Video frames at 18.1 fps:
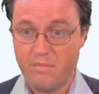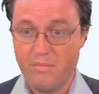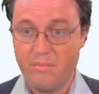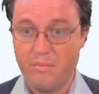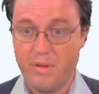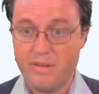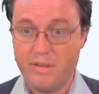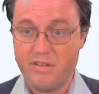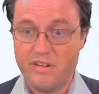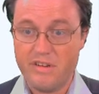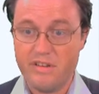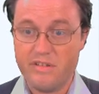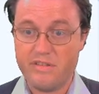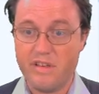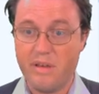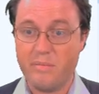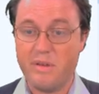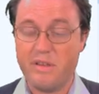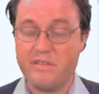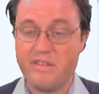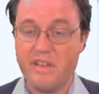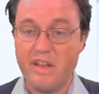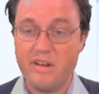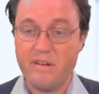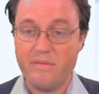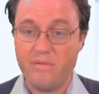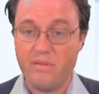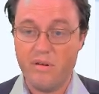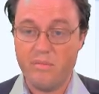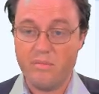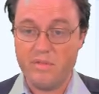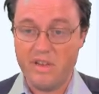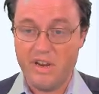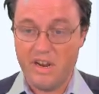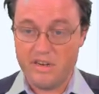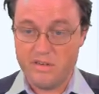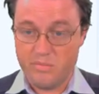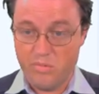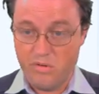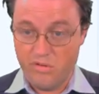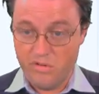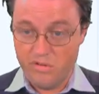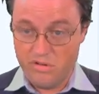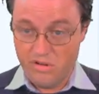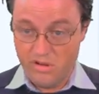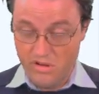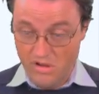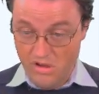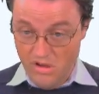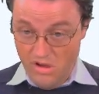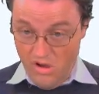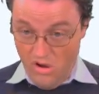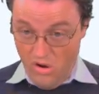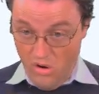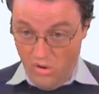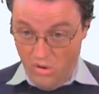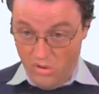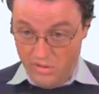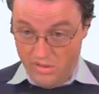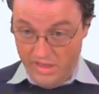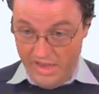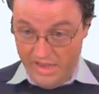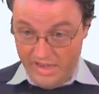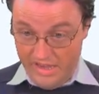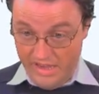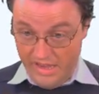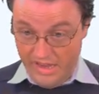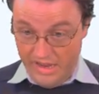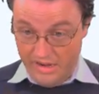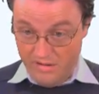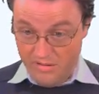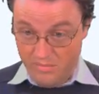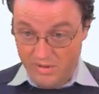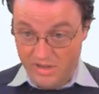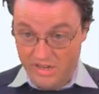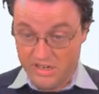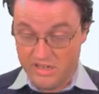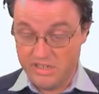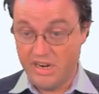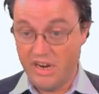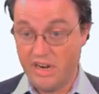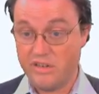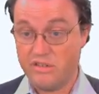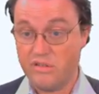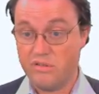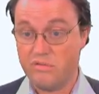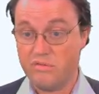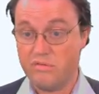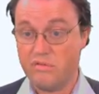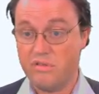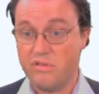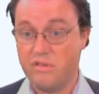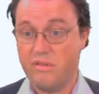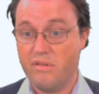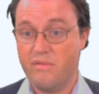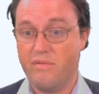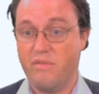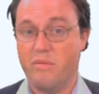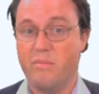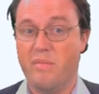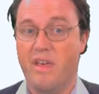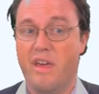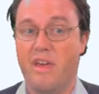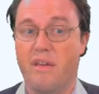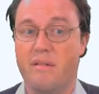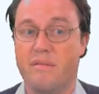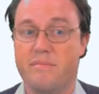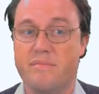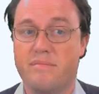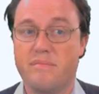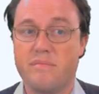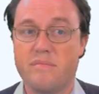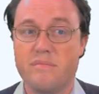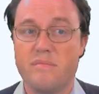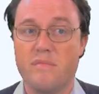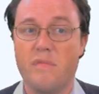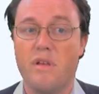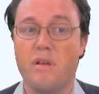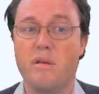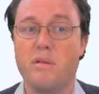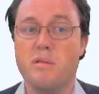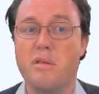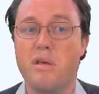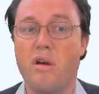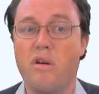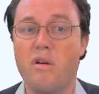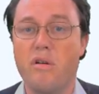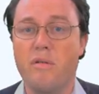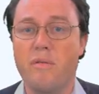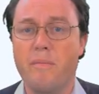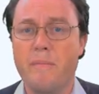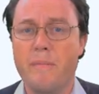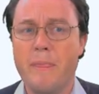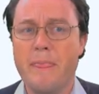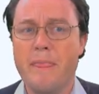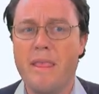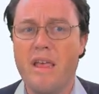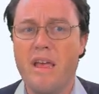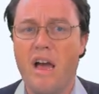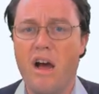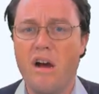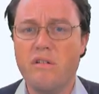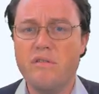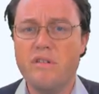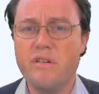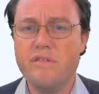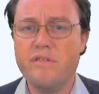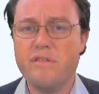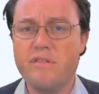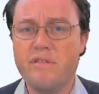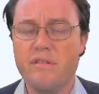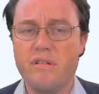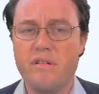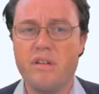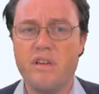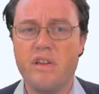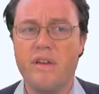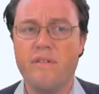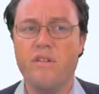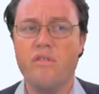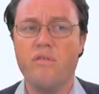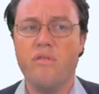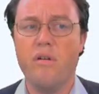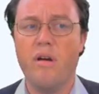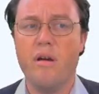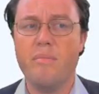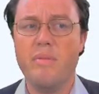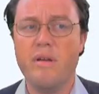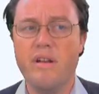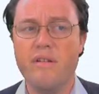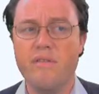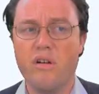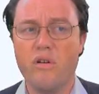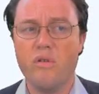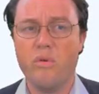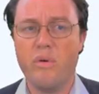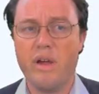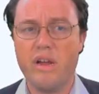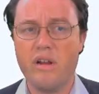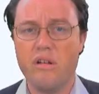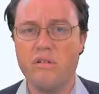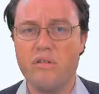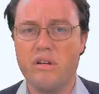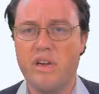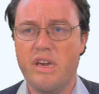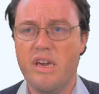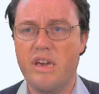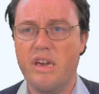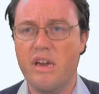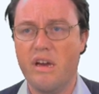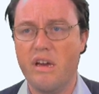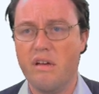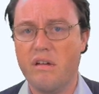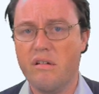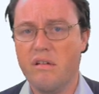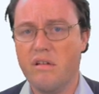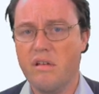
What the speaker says: messages can be sent from the dashboard, or they can be scheduled from there. So I'll just give you a bit of a quick look here.